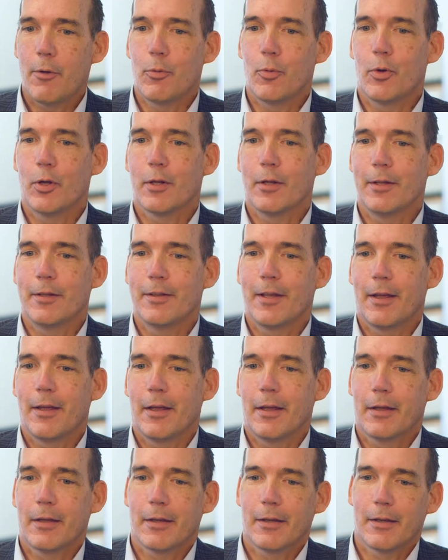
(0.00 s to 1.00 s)
really
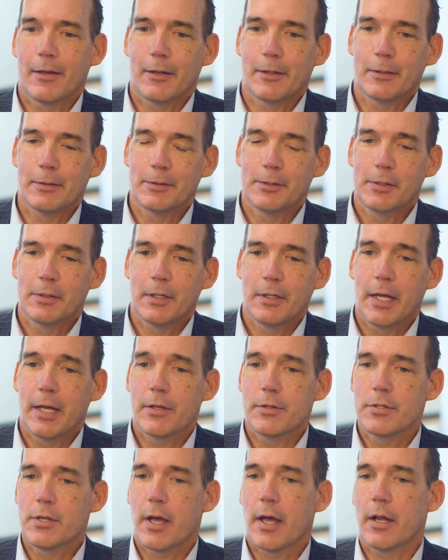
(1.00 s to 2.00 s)
take uh,
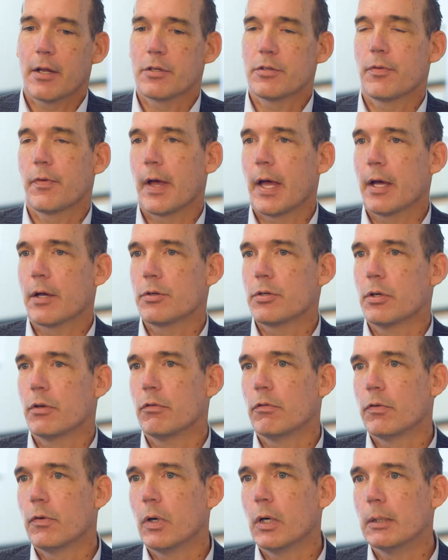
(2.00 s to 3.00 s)
get
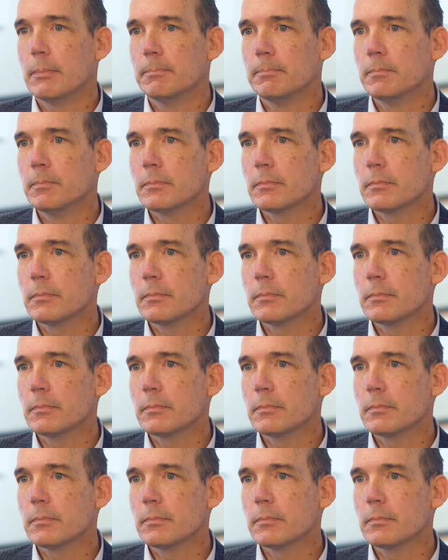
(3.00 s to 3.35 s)
satisfaction from